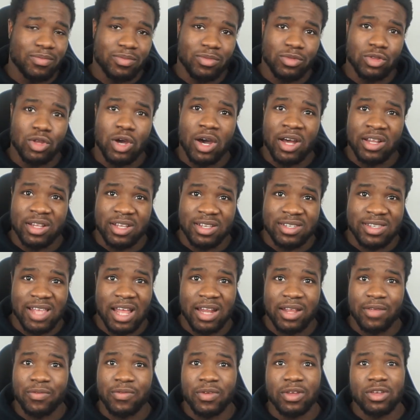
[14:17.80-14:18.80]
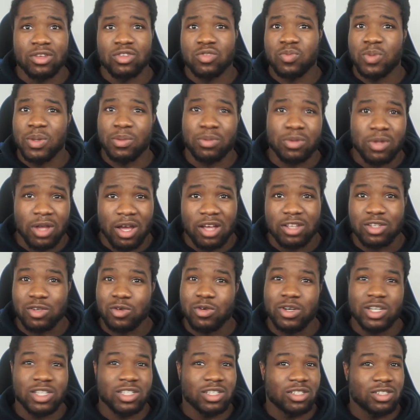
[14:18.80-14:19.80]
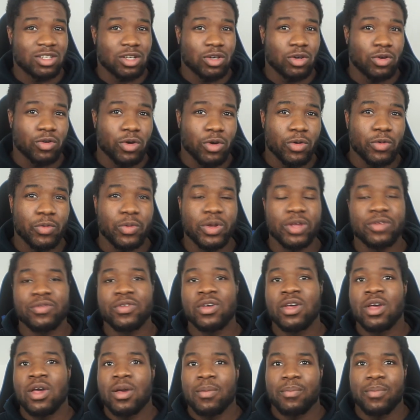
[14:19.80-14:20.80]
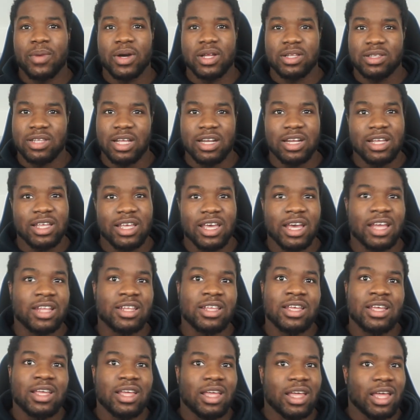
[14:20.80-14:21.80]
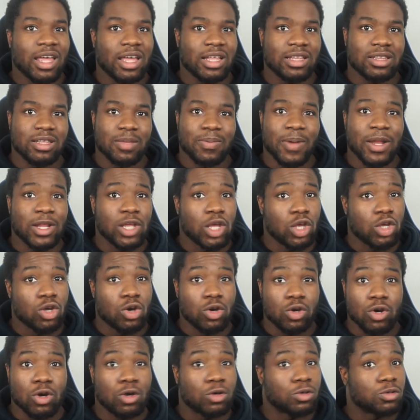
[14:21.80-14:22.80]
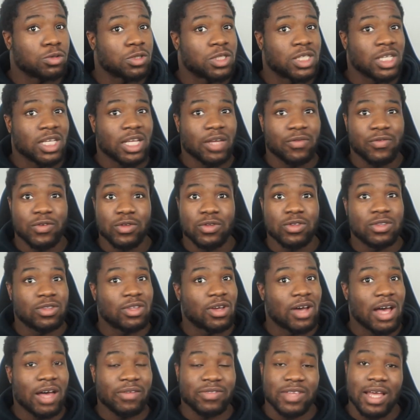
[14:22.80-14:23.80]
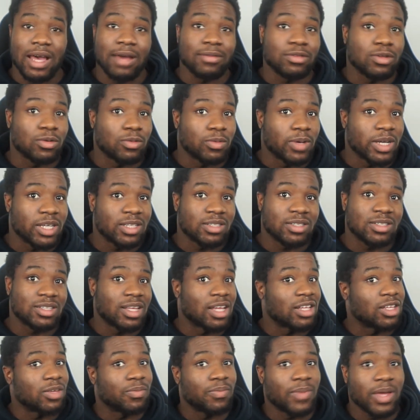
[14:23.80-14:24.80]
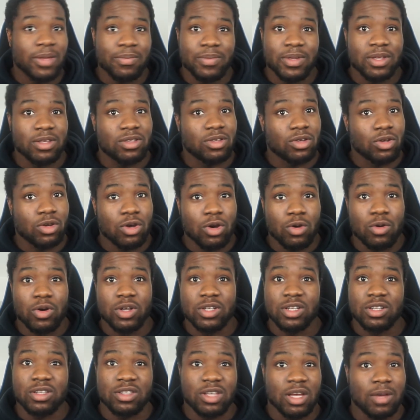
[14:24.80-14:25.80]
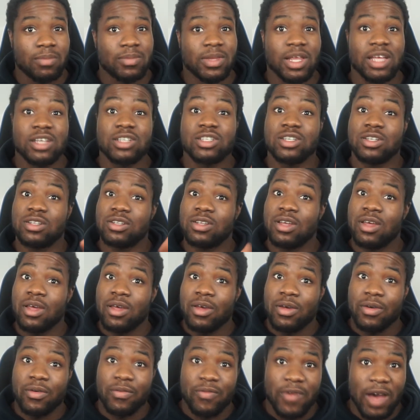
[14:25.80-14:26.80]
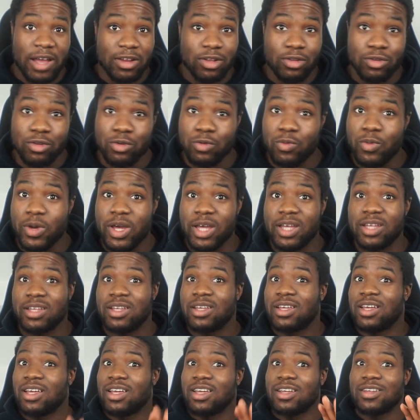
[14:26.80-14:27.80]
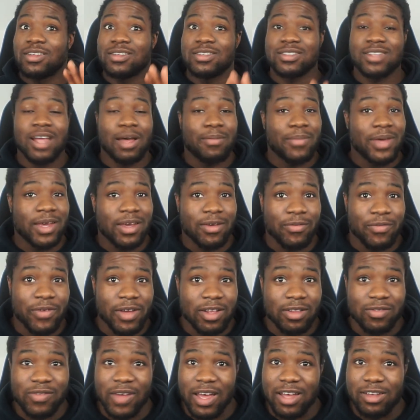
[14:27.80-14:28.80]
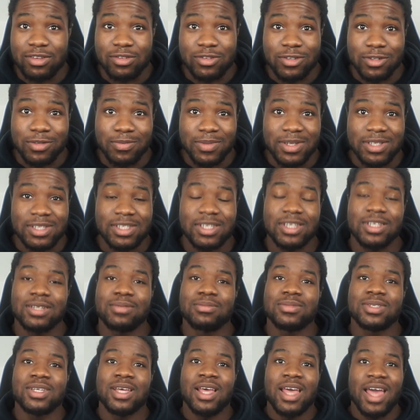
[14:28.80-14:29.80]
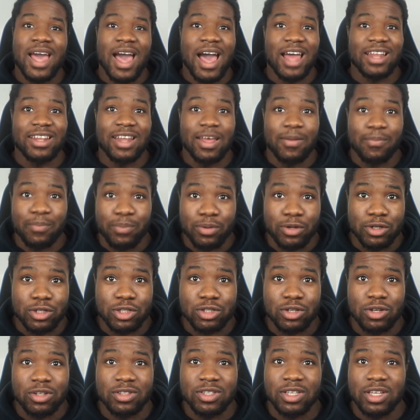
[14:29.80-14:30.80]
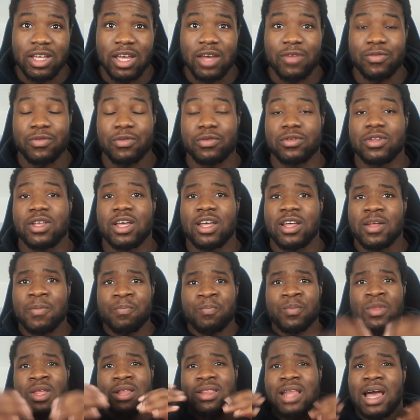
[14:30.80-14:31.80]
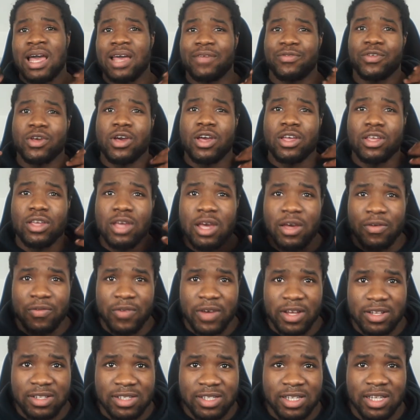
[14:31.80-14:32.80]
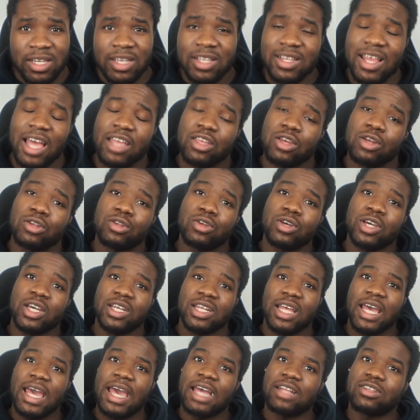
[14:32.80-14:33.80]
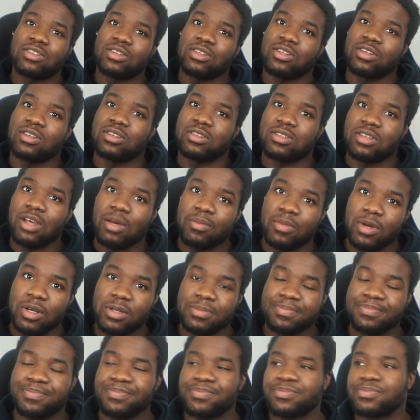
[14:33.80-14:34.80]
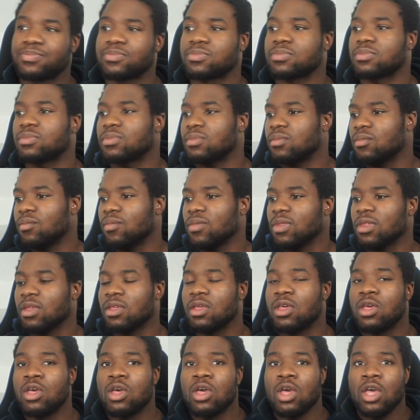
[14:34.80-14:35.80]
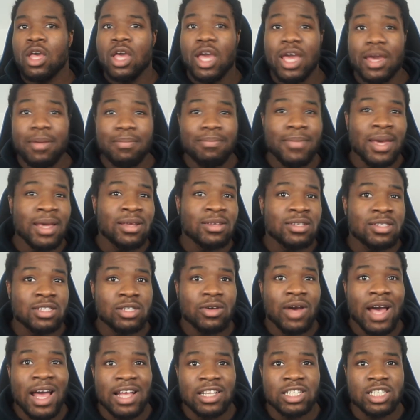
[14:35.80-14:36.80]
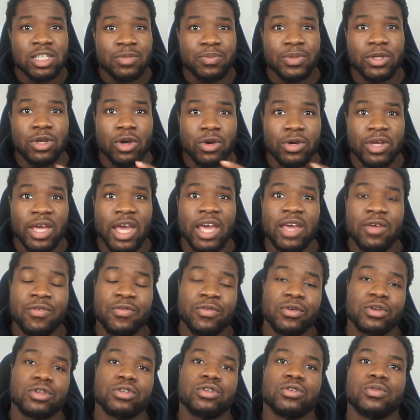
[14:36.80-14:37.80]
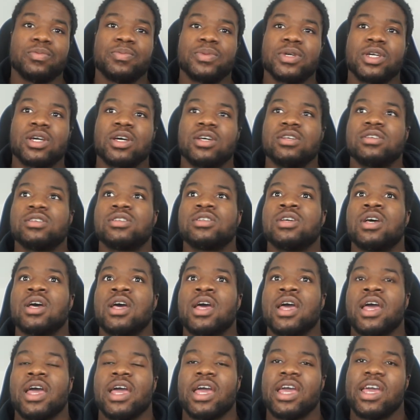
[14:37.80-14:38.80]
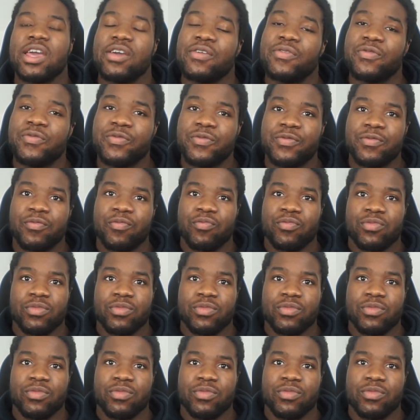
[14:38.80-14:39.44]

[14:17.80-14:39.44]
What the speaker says: not understanding things, people to ask questions and grow with. But then again, depending on your goals, if you don't have time to waste, then it may be to go on determination, find a new way, start making friends via Zoom and Teams, and then push on to get through there. Now, if you're in year 13 and you're looking ahead to the summer, it may still actually be okay for you, because if